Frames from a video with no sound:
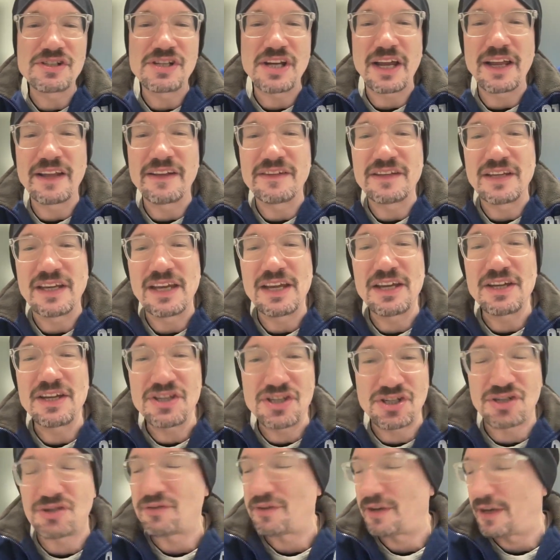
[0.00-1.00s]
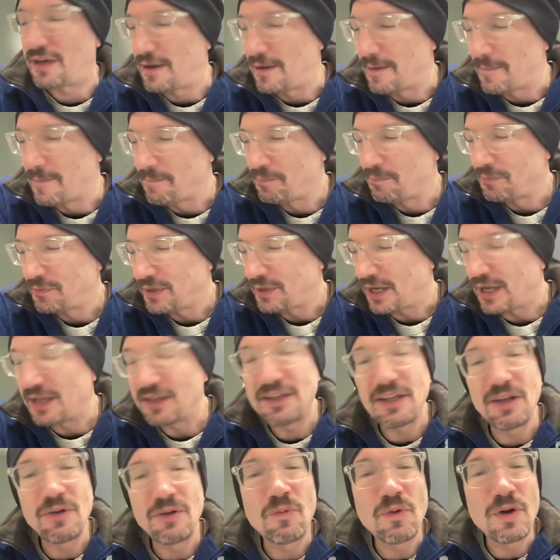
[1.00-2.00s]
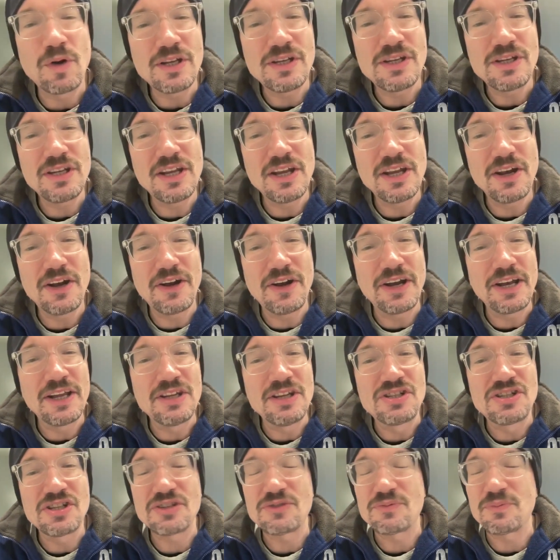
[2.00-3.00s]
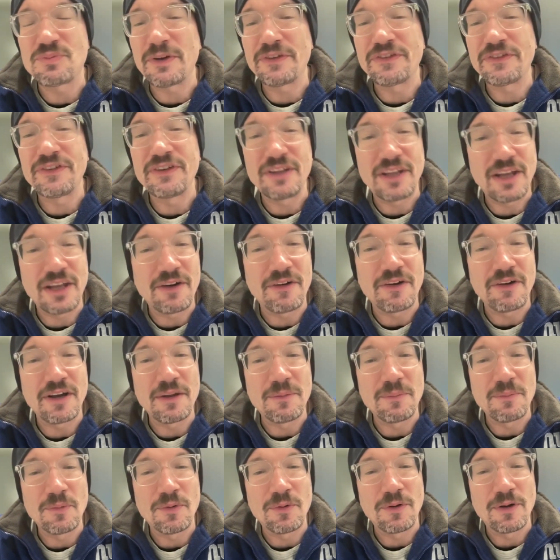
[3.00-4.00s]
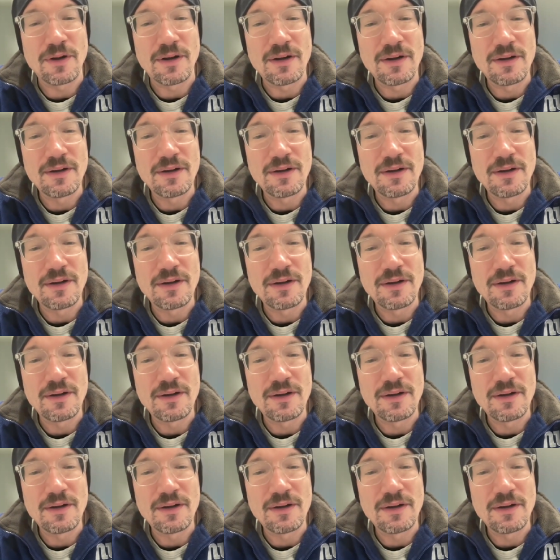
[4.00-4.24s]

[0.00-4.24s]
Giants history. And then one year he just wasn't there anymore.